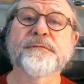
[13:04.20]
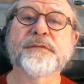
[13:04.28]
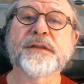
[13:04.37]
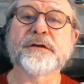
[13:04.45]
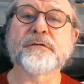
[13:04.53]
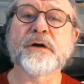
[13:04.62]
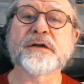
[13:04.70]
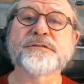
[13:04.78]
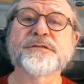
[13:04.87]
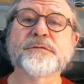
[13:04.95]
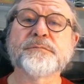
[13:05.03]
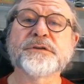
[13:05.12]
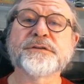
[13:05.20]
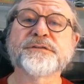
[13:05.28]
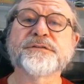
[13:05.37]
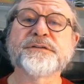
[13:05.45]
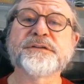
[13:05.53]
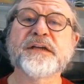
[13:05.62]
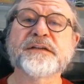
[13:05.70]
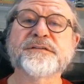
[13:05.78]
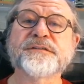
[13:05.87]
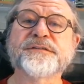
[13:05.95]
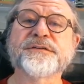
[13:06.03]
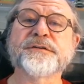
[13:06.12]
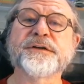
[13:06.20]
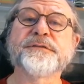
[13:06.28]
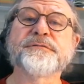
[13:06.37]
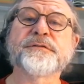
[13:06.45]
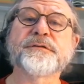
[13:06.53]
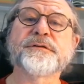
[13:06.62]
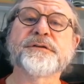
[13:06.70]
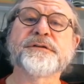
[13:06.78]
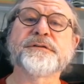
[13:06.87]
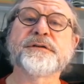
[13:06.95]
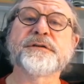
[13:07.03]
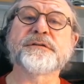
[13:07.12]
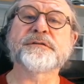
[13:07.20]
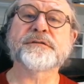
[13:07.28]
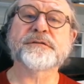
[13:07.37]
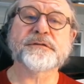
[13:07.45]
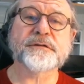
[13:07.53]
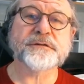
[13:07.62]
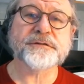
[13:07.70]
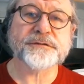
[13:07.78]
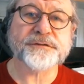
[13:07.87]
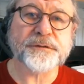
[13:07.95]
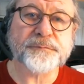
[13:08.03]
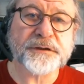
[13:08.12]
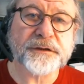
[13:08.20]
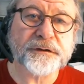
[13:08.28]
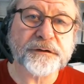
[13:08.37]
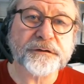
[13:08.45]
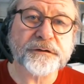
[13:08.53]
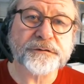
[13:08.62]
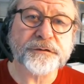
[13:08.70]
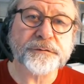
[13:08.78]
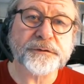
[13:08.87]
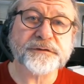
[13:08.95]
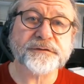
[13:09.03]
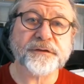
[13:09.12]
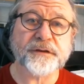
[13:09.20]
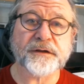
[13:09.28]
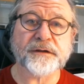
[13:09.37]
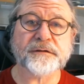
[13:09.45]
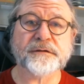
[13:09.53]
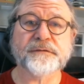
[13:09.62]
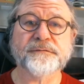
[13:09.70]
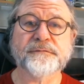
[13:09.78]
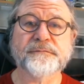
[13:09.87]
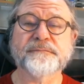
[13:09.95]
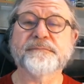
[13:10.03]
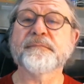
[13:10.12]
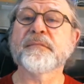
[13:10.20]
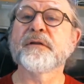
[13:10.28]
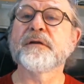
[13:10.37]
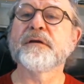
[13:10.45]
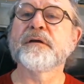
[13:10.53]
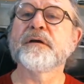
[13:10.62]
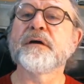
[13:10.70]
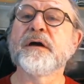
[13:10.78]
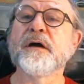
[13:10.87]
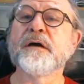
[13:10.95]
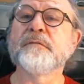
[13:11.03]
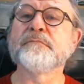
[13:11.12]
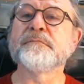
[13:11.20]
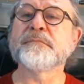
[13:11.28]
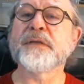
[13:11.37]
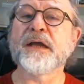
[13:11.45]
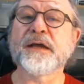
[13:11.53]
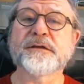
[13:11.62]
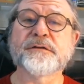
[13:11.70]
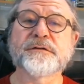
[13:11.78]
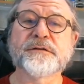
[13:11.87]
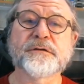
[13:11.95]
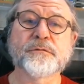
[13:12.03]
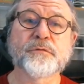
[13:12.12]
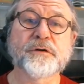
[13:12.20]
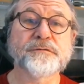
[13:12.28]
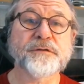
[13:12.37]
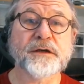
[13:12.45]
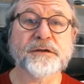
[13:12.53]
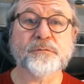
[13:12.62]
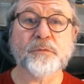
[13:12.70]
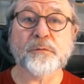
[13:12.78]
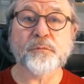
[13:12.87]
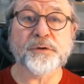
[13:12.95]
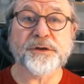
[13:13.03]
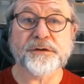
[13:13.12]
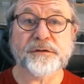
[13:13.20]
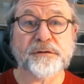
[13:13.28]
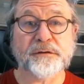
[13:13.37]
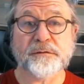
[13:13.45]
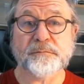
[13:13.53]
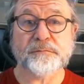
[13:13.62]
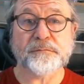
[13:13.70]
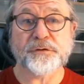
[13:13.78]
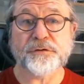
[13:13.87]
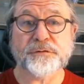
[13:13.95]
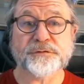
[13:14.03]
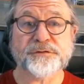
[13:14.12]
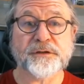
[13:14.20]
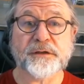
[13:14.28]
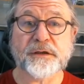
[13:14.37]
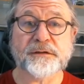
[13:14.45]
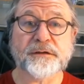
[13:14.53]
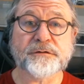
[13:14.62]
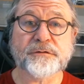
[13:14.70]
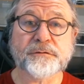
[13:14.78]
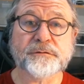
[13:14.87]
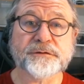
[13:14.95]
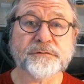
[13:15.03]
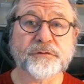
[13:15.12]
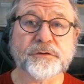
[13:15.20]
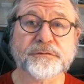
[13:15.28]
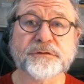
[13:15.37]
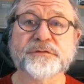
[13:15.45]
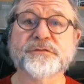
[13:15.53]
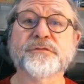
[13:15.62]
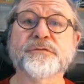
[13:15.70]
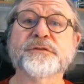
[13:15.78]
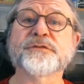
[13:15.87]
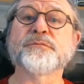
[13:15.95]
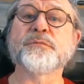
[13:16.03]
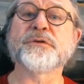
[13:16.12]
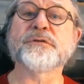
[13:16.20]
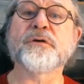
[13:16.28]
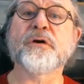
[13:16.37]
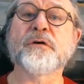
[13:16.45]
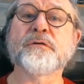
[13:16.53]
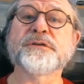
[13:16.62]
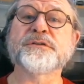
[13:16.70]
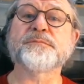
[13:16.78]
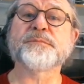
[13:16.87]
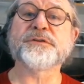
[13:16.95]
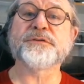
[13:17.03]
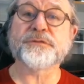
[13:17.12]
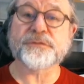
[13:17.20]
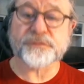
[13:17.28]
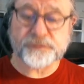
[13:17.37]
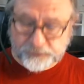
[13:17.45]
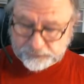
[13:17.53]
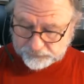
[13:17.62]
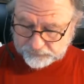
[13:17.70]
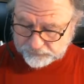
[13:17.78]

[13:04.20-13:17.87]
That ground symbol is necessary for the simulator to do its thing. And we'll find when we use the 82 as a voltage source, we'll always be using